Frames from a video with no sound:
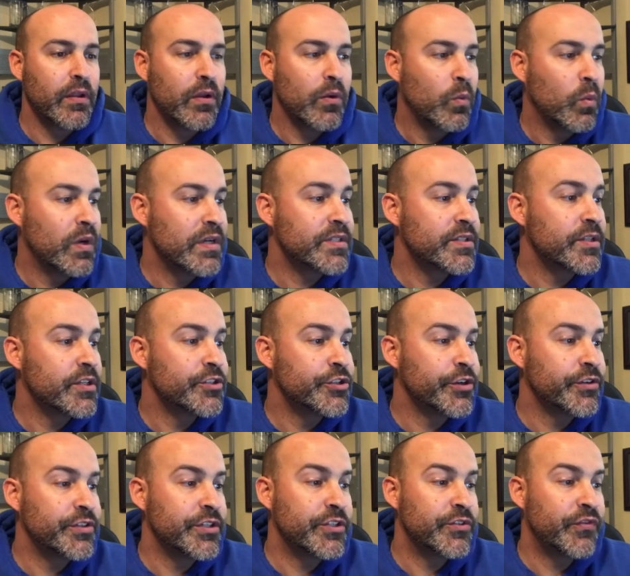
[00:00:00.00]
Once the
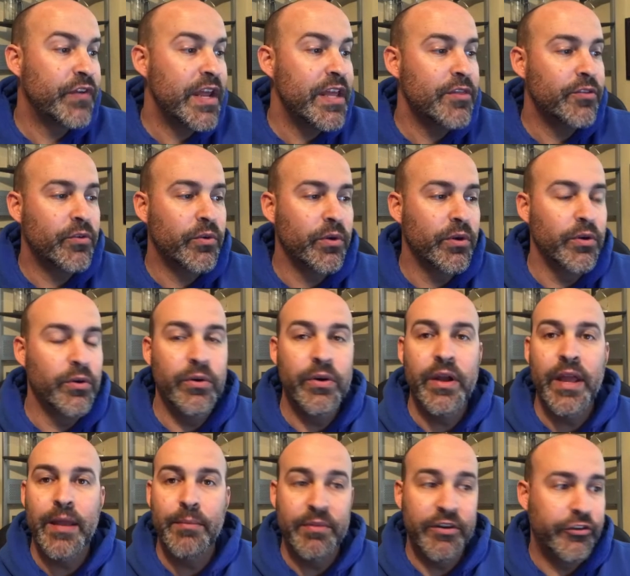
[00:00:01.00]
church's faith grew
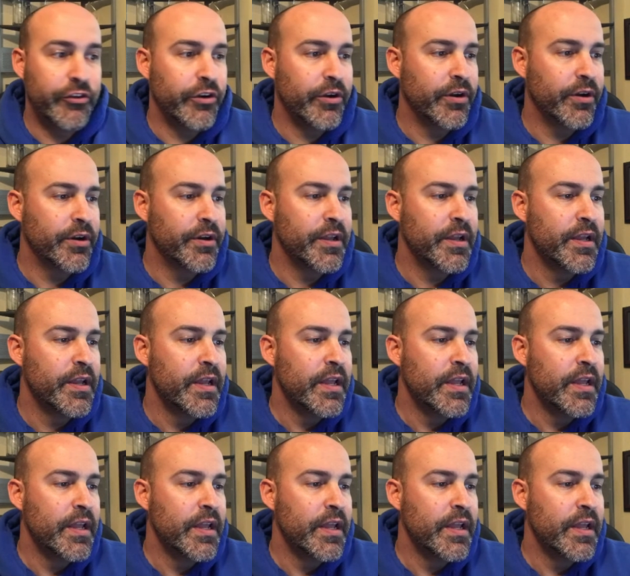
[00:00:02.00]
and matured,